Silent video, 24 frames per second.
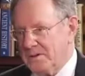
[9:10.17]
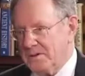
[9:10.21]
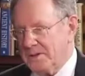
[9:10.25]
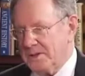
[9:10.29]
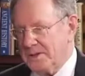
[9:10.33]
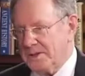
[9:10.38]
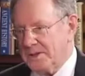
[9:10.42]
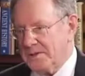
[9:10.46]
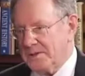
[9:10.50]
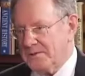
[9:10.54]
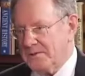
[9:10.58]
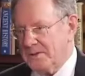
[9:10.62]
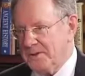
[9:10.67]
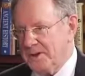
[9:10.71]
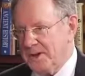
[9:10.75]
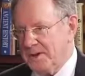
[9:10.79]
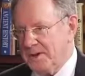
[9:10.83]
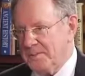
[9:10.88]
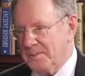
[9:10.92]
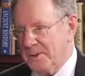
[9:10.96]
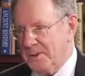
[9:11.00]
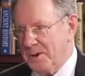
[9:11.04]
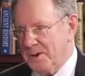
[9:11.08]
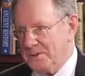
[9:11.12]
quickly
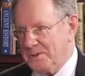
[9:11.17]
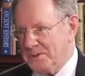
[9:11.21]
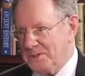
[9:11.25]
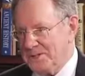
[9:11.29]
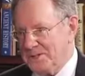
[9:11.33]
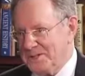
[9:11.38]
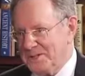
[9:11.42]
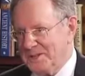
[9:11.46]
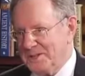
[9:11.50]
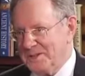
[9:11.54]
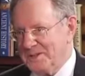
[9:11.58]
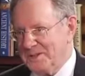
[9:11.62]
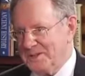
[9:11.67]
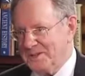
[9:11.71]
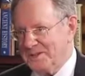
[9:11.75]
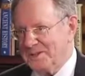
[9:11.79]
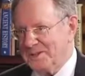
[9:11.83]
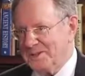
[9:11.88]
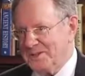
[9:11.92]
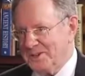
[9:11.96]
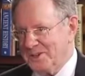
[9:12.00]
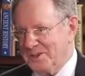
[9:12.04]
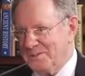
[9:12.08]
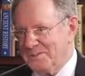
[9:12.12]
define moats in
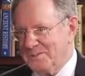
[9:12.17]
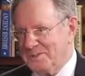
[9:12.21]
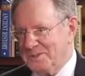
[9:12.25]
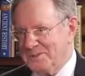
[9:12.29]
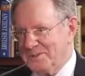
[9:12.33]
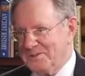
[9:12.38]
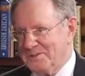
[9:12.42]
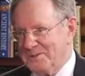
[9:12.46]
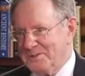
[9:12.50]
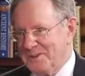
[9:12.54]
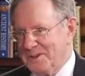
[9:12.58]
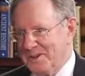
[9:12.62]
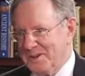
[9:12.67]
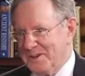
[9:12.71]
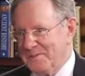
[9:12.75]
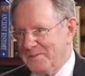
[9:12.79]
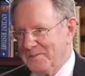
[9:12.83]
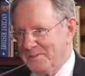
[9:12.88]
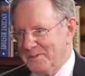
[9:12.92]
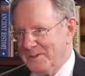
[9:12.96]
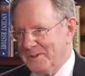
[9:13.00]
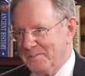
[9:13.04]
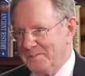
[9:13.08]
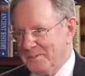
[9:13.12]
terms of a
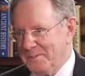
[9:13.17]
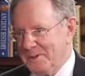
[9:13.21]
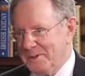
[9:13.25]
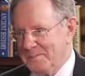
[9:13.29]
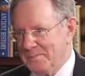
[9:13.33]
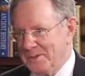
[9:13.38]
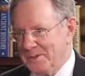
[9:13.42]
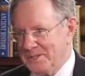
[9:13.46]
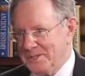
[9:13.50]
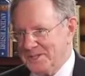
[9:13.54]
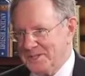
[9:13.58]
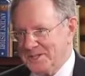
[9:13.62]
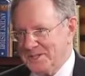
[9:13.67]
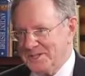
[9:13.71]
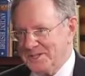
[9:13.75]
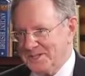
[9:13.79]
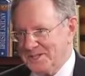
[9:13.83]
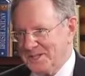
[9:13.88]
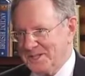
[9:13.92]
business